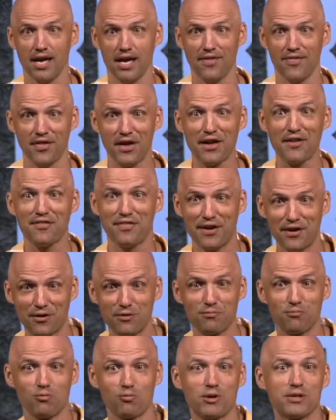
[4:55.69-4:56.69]
And they're
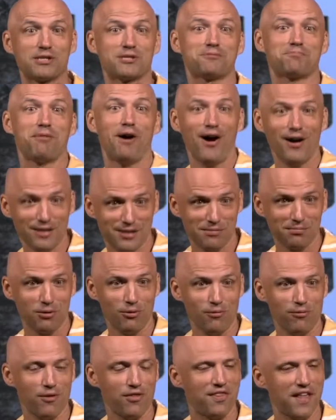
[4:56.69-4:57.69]
responsible
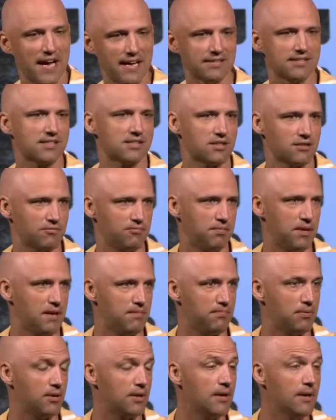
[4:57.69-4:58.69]
for thousands of
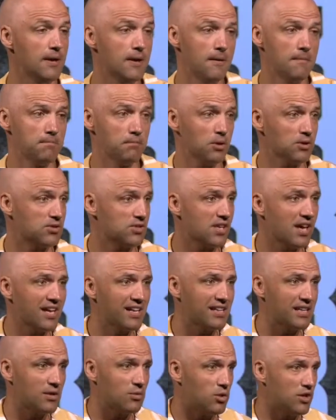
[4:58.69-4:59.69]
people. And Most
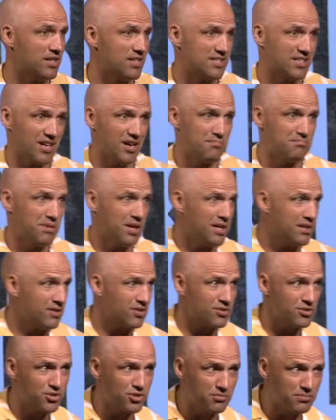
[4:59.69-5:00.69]
likely, what is a month or
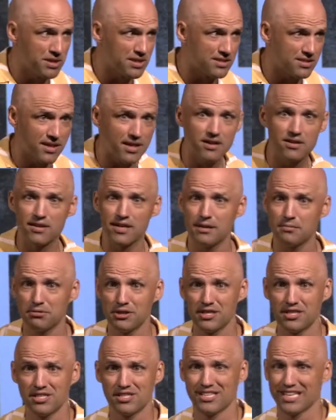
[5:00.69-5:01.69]
2 months later, he
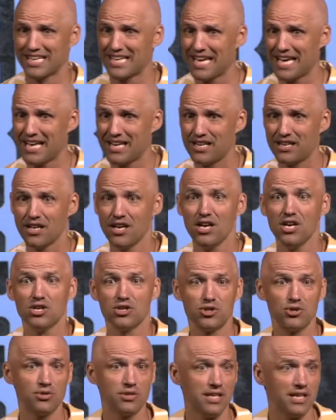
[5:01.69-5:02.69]
preaches again, and
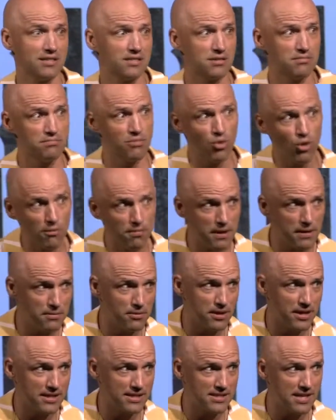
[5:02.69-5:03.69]
2,000 more people
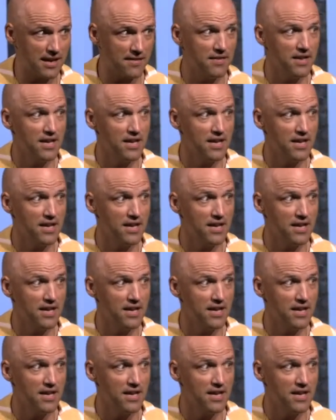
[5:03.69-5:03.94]
get saved.